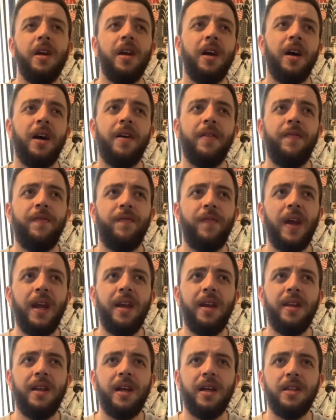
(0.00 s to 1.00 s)
I think
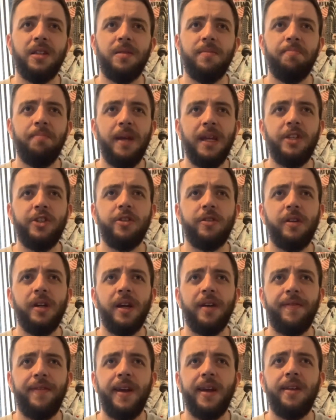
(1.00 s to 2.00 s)
that's majorly
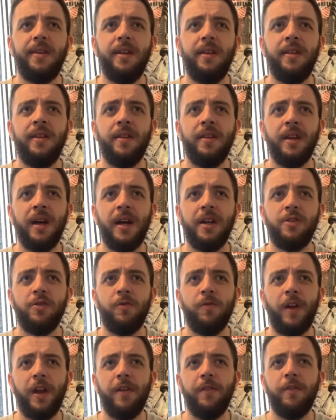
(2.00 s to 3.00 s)
affected the actual
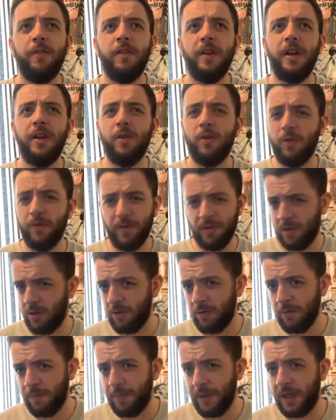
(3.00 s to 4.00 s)
rivalry overall,
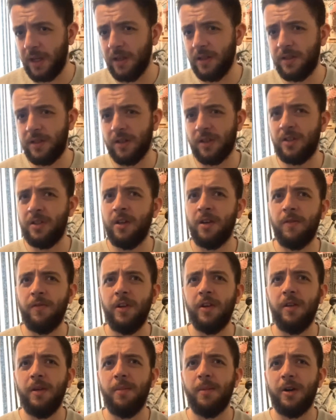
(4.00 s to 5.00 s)
because there's not really
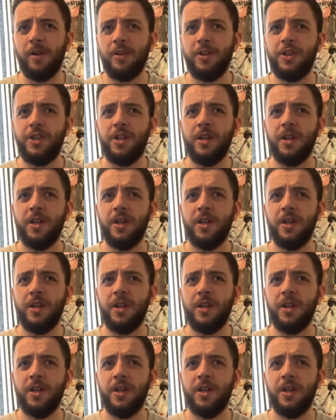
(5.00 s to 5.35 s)
much.